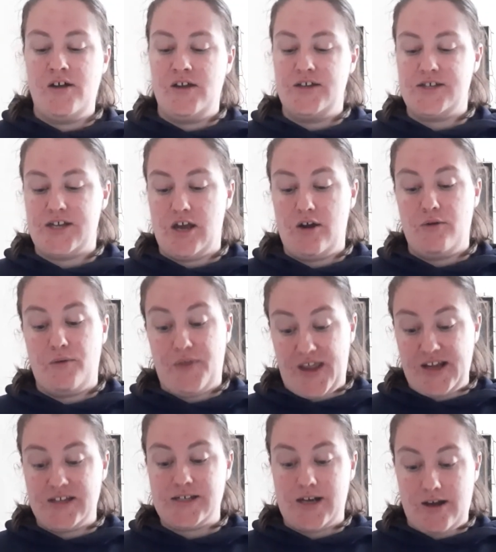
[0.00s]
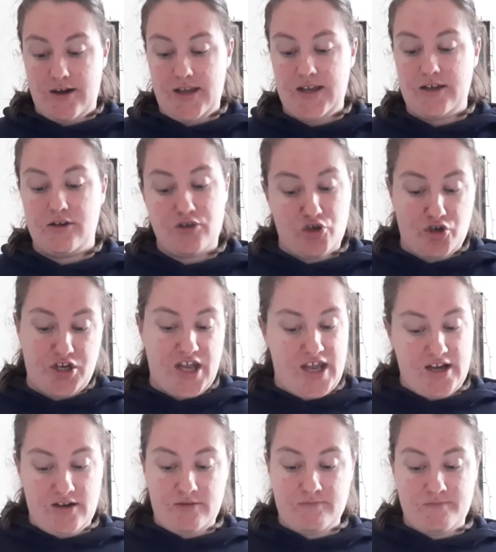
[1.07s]
So things like
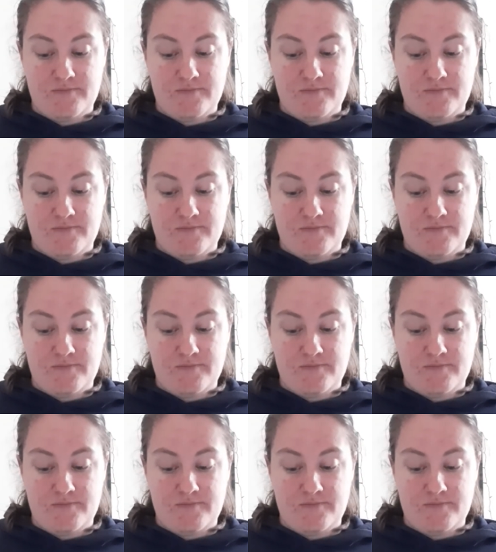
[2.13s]
cooking,